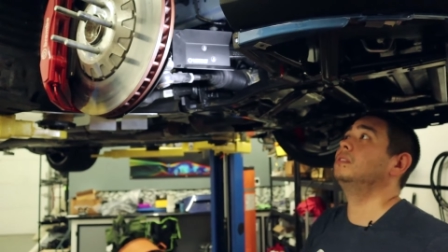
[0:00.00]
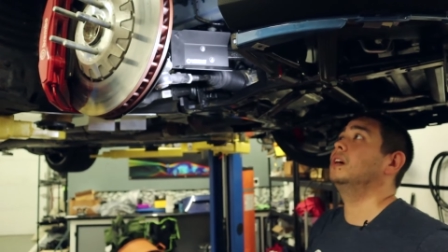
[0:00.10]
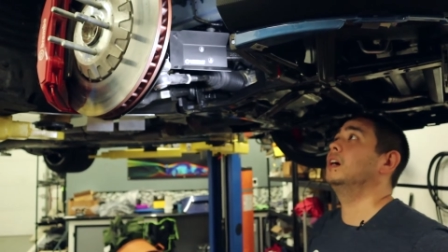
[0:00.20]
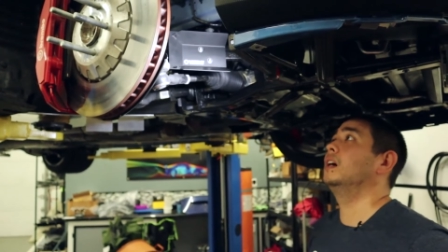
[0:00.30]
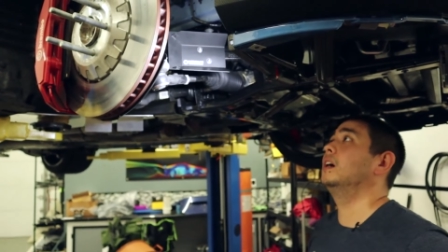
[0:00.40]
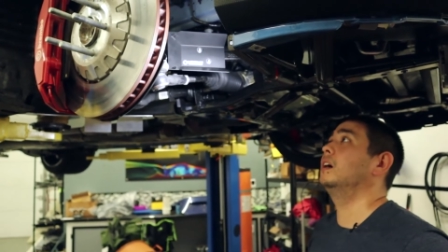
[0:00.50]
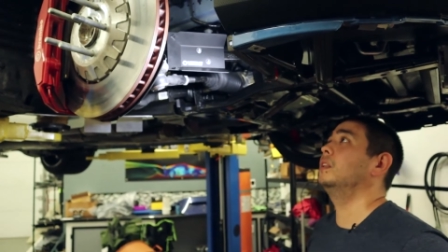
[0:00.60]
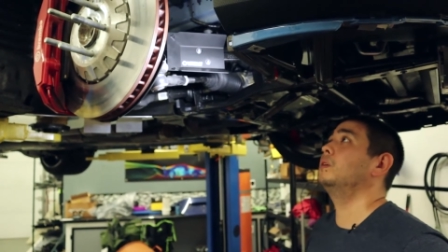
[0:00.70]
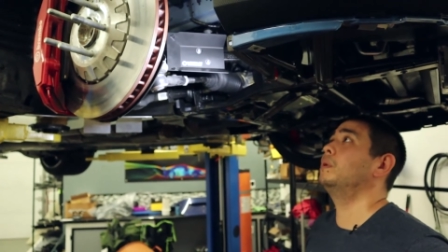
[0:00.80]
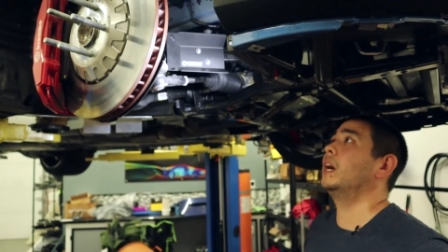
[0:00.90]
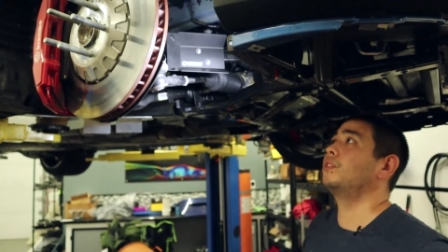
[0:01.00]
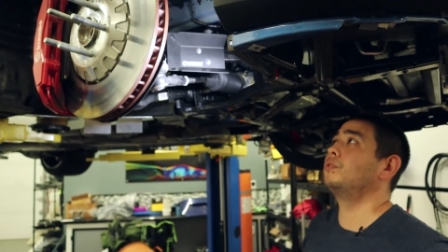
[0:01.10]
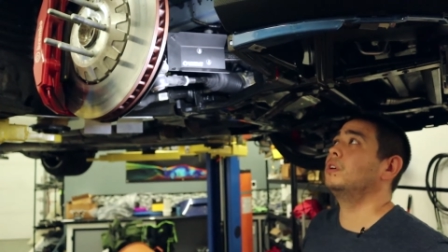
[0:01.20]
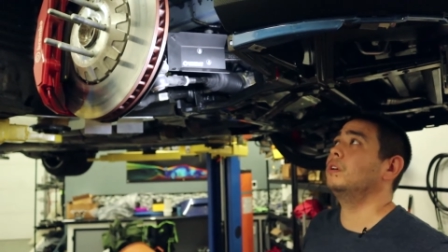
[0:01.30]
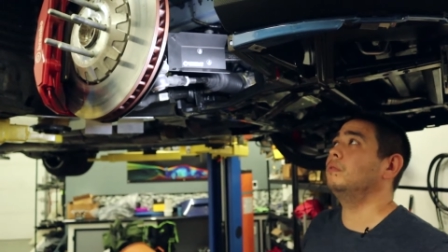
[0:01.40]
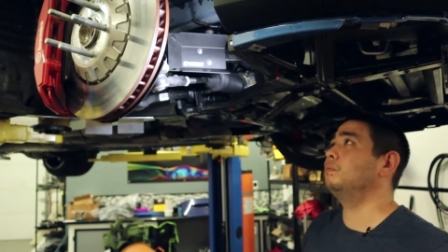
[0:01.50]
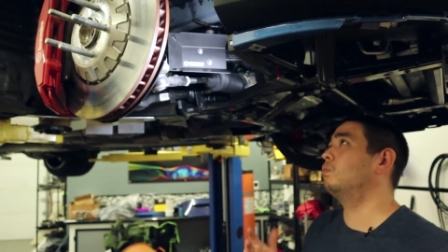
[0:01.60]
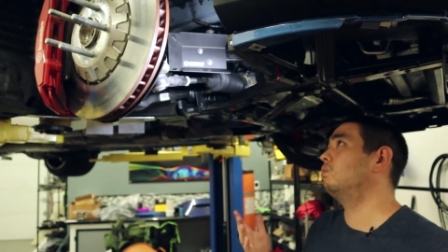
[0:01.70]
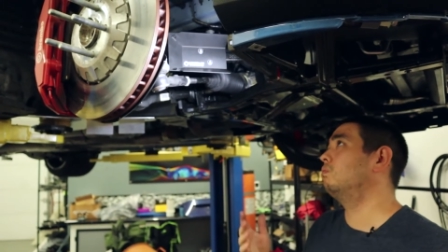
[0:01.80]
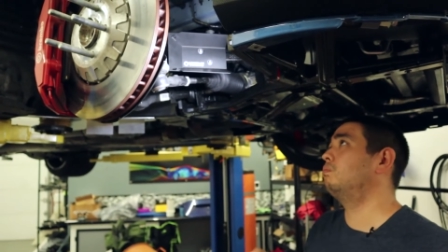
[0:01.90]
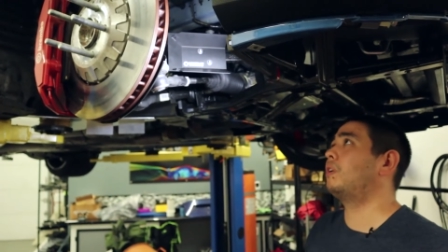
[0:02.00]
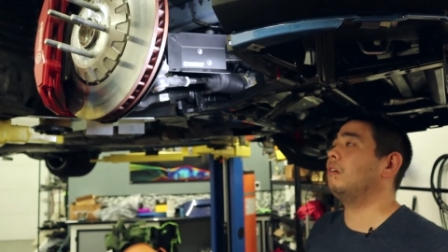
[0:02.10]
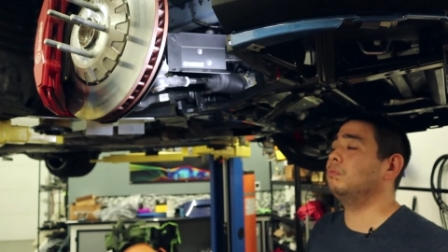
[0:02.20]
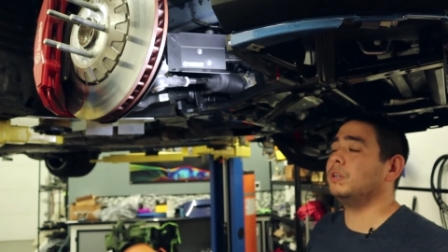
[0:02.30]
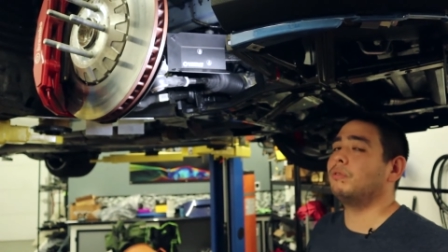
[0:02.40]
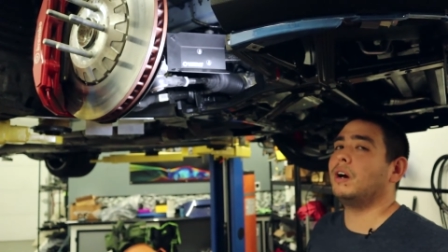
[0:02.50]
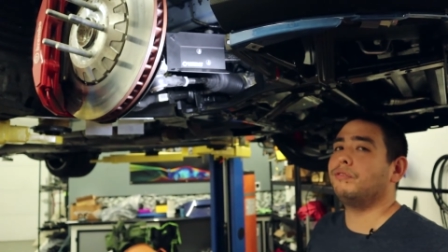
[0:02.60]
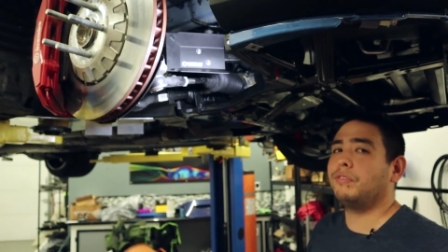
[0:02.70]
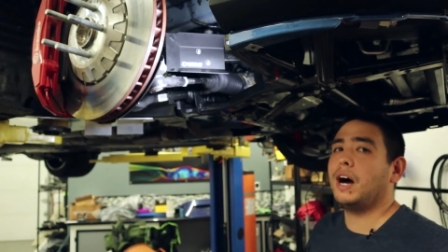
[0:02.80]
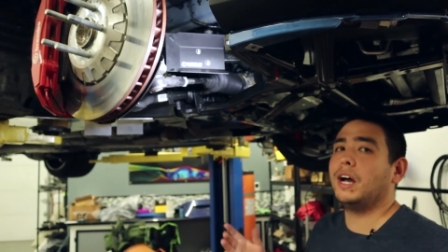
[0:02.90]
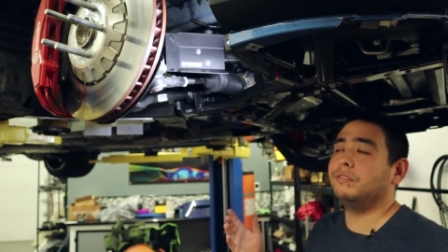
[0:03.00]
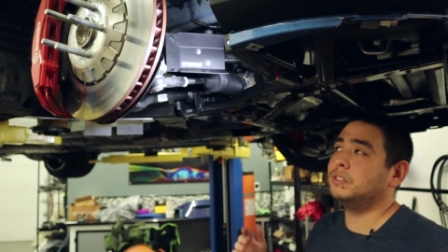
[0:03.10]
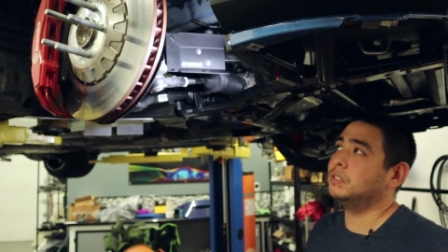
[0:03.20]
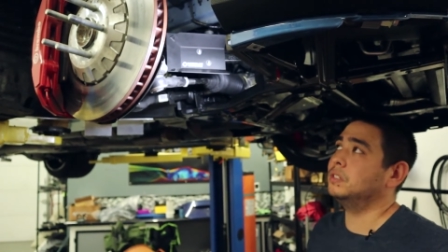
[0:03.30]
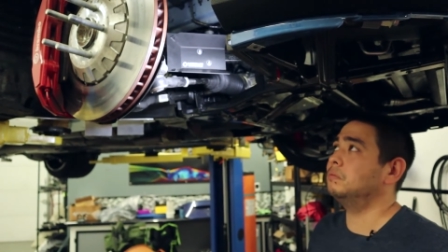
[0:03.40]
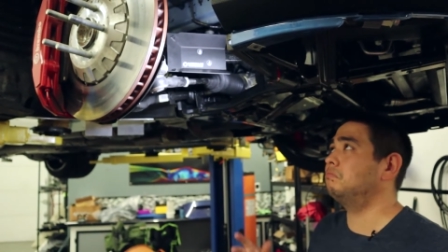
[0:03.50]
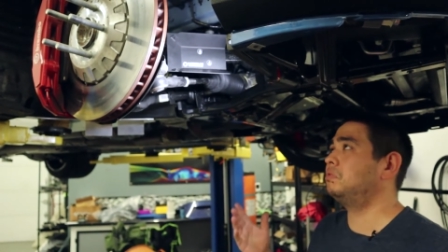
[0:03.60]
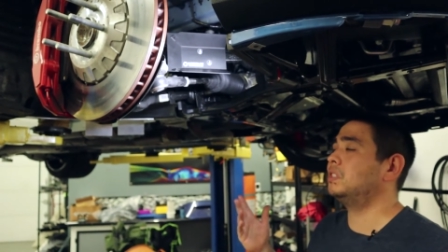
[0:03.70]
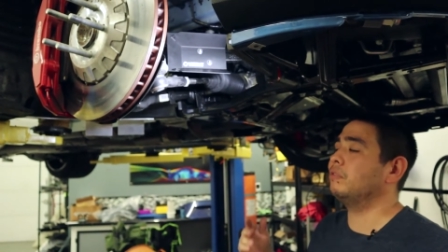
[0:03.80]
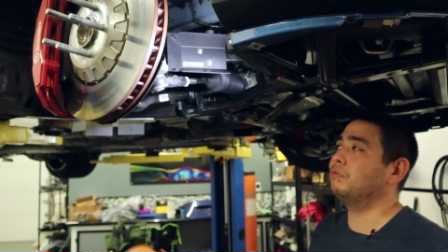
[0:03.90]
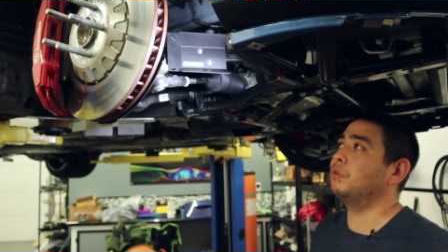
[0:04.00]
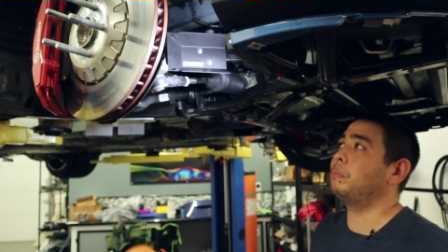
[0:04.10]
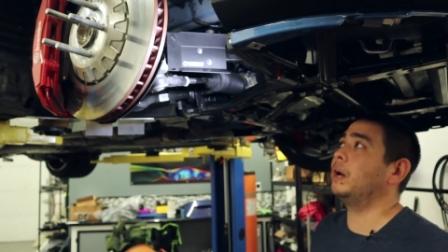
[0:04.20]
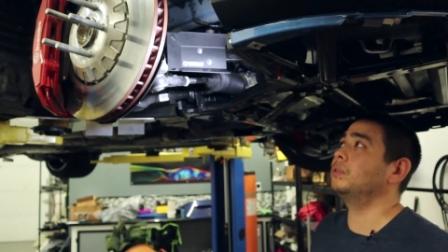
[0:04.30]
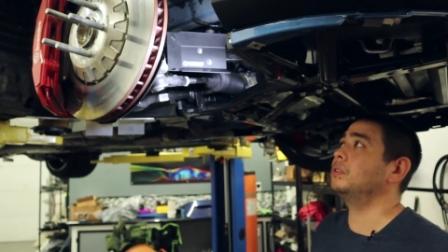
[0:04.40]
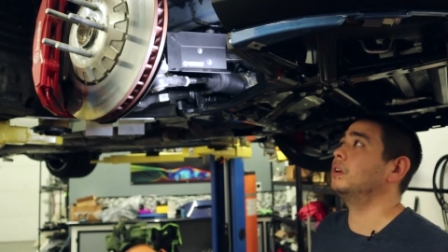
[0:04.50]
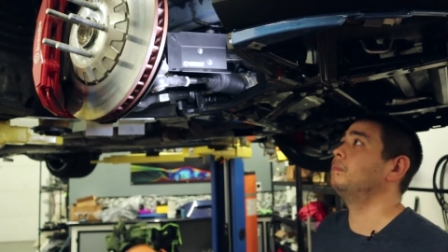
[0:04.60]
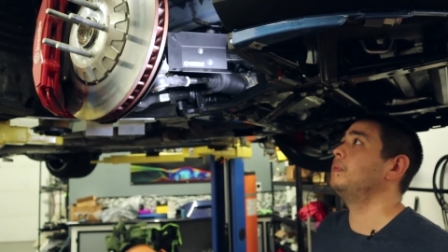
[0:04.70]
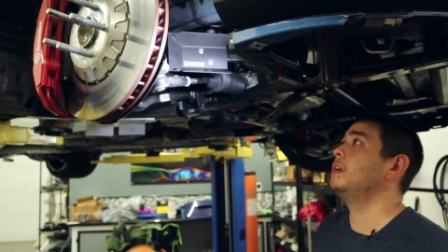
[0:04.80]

uh, a little bit extra, probably around five to seven foot pounds here.